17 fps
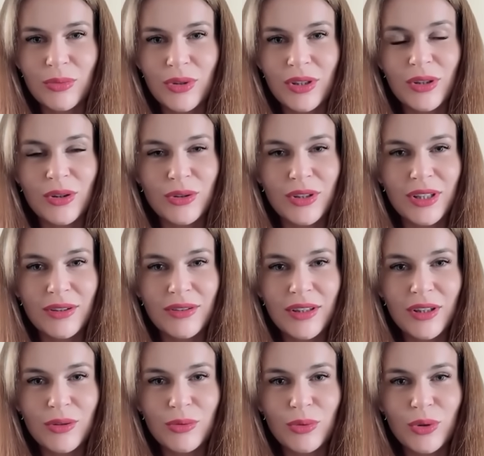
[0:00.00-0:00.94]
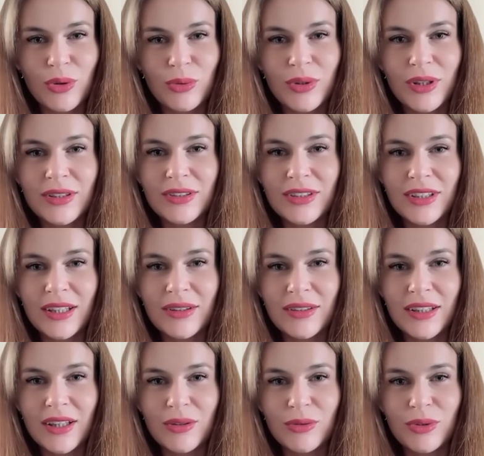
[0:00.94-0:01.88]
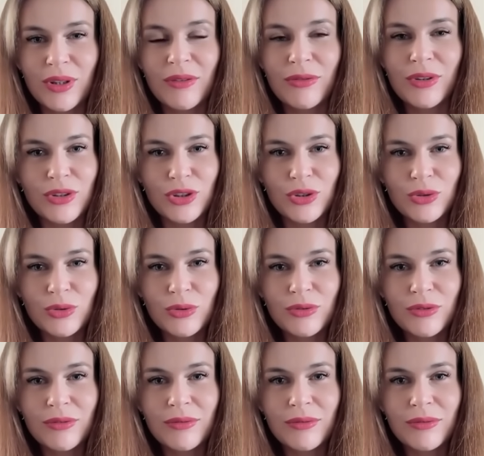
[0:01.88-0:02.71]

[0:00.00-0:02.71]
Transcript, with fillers: we look at their ROAS and their revenue